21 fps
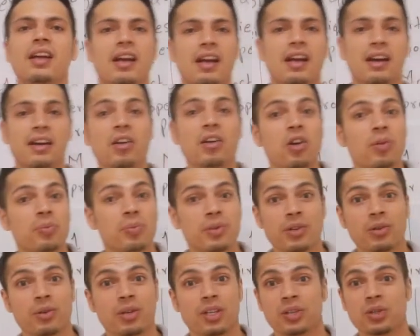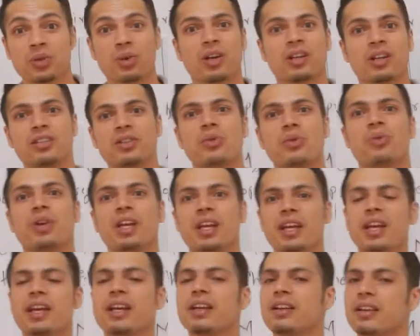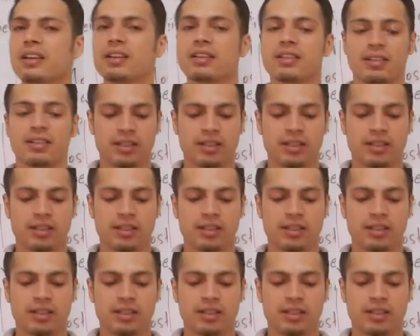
I hope you enjoyed your weekend.